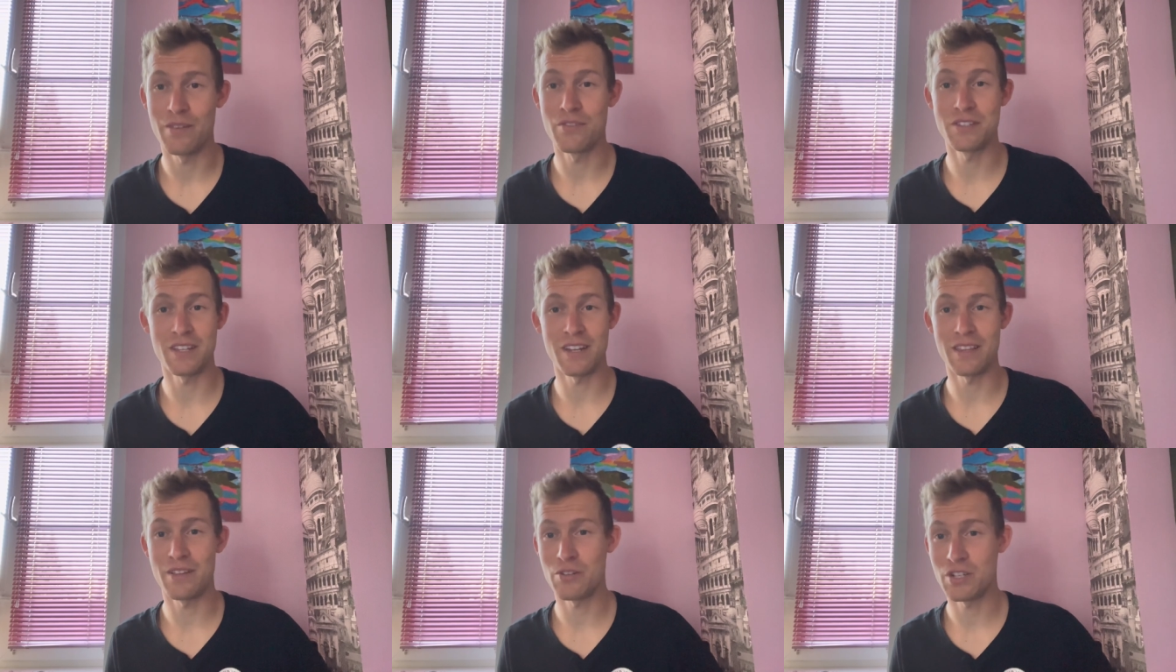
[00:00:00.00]
If you're
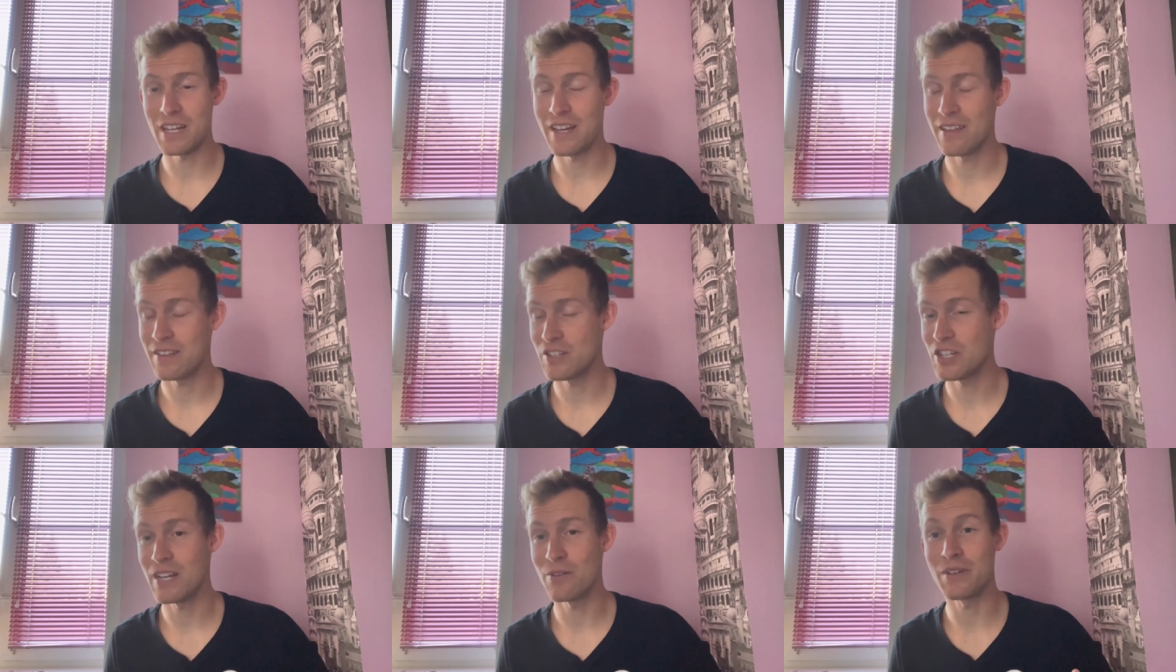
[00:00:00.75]
sitting there chat
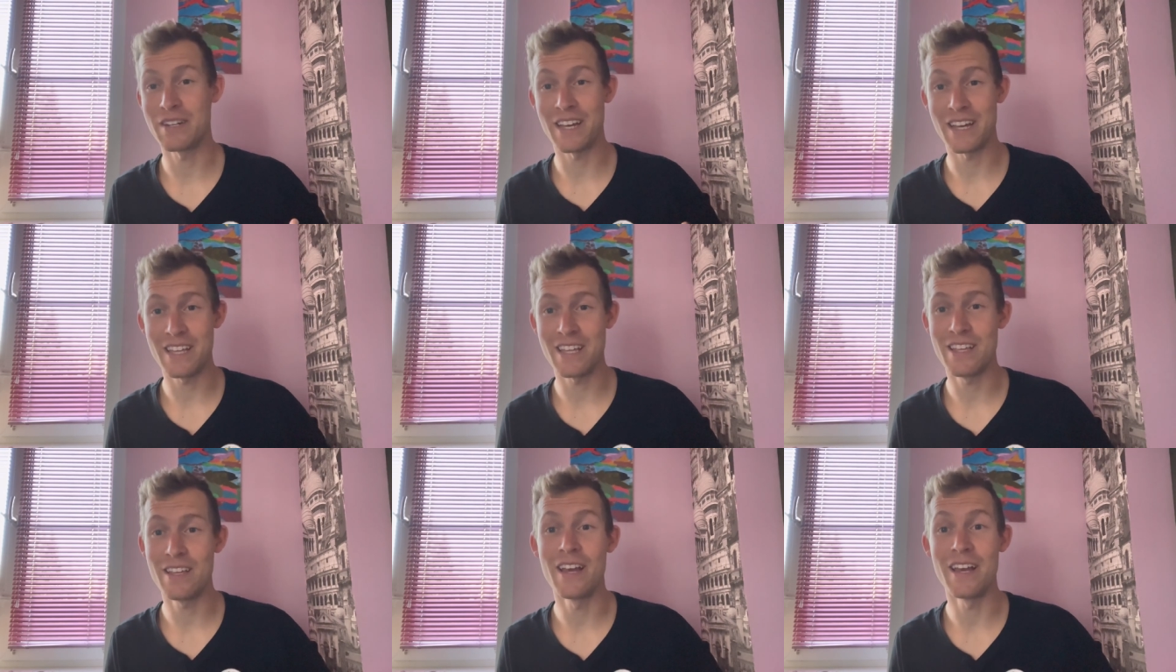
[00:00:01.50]
chatting with
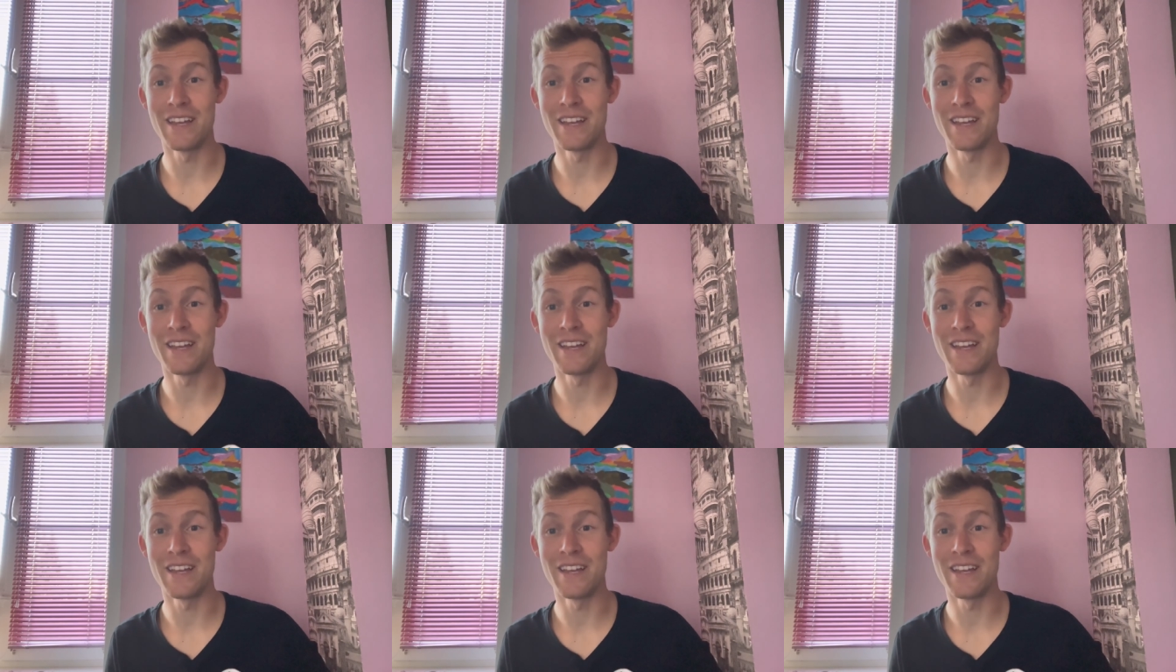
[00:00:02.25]
Nike,